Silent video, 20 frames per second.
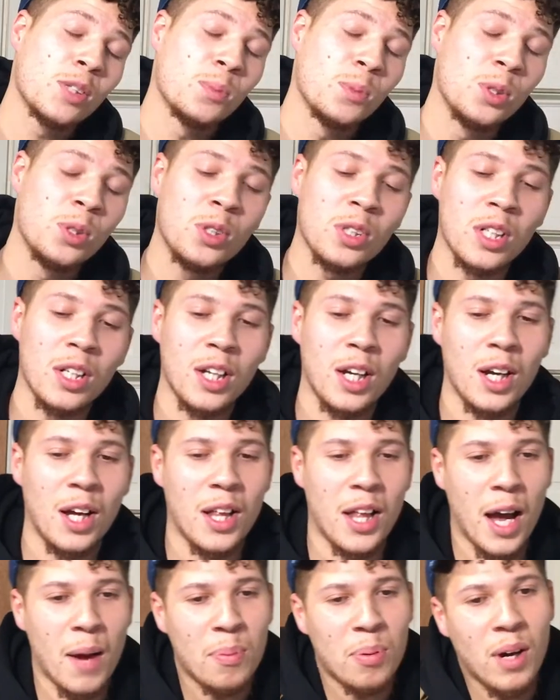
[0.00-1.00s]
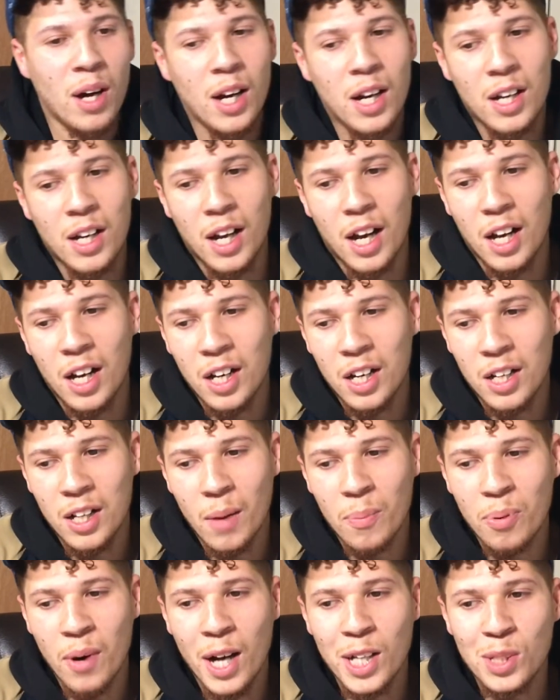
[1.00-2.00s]
music. That
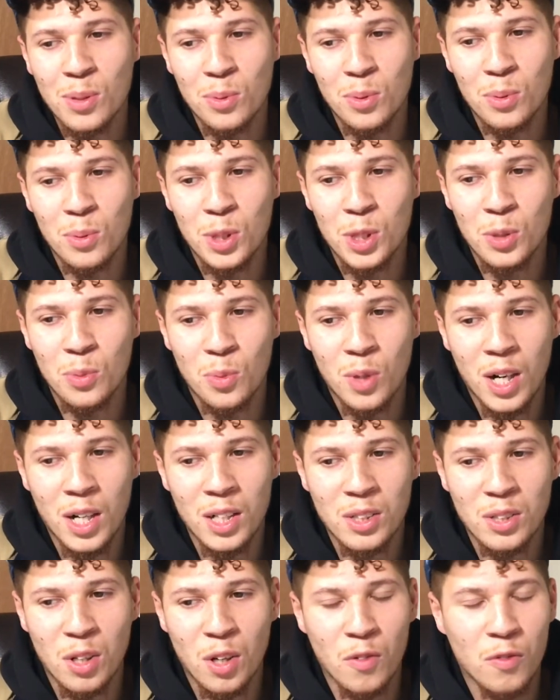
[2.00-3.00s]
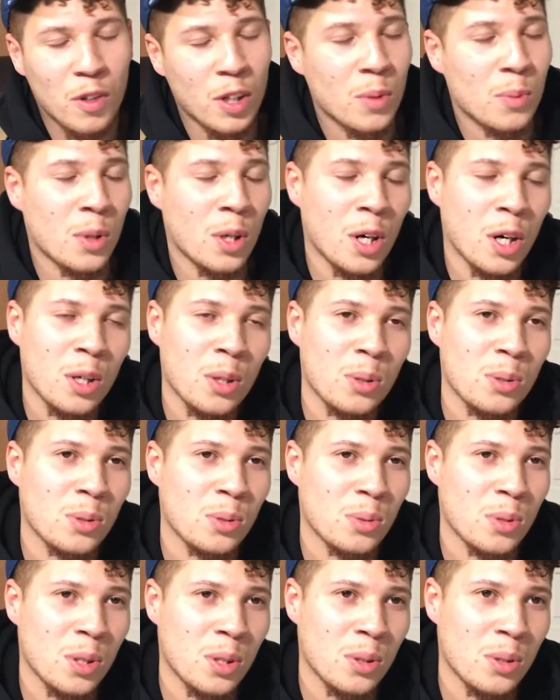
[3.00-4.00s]
probably wasn't why I started fucking with
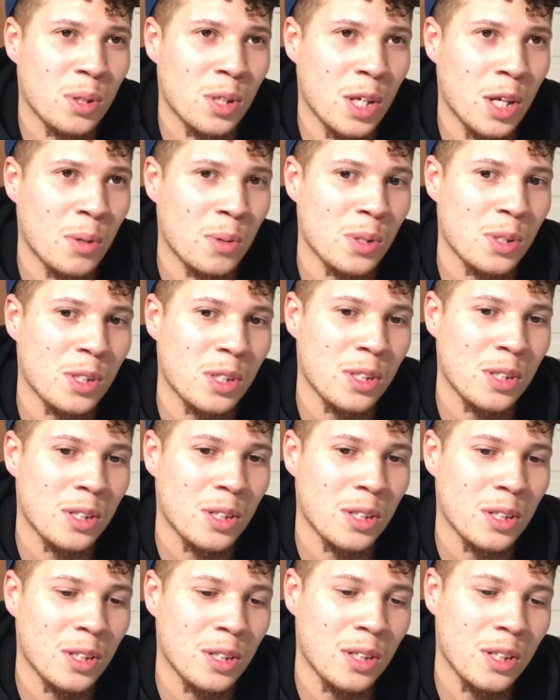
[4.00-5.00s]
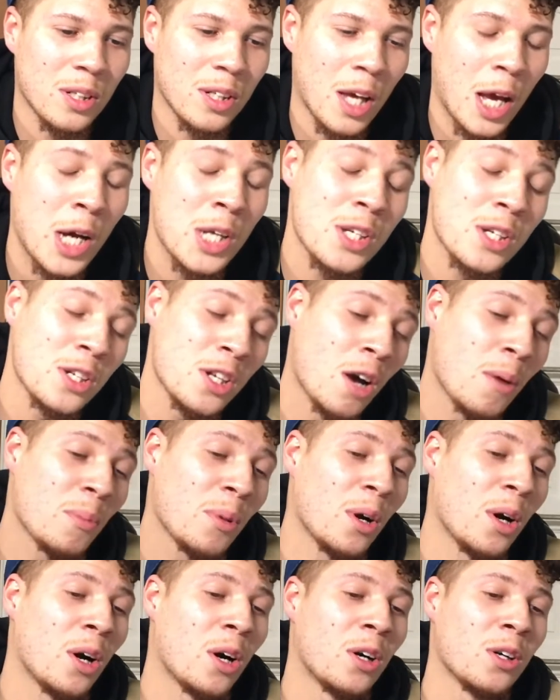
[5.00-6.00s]
auto-tune though. It was a number
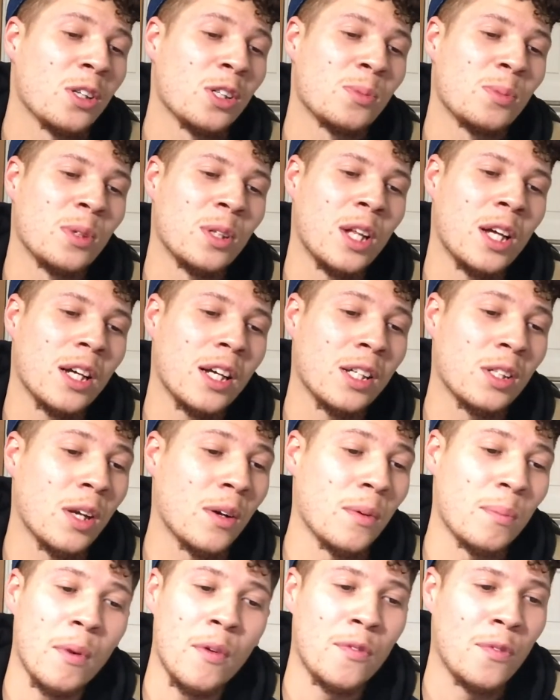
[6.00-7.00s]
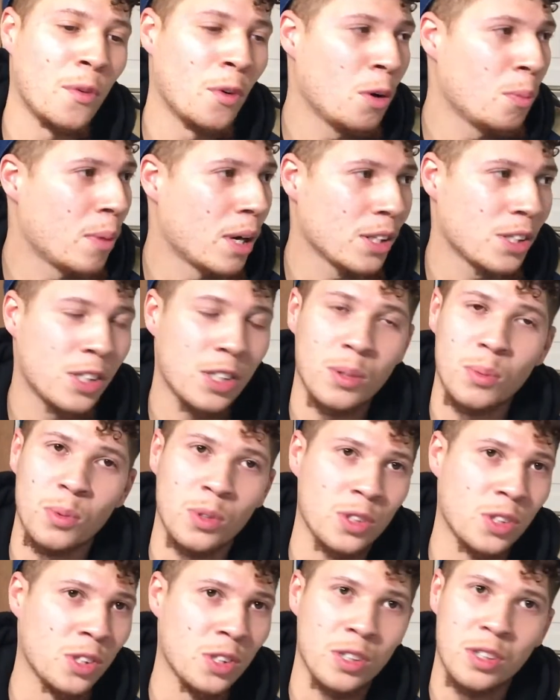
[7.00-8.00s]
of artists, but like, cause before my shit
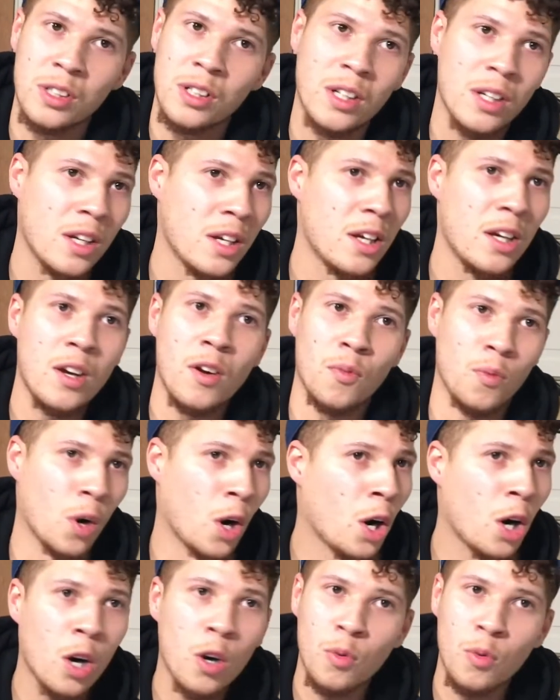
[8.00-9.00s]
was just raw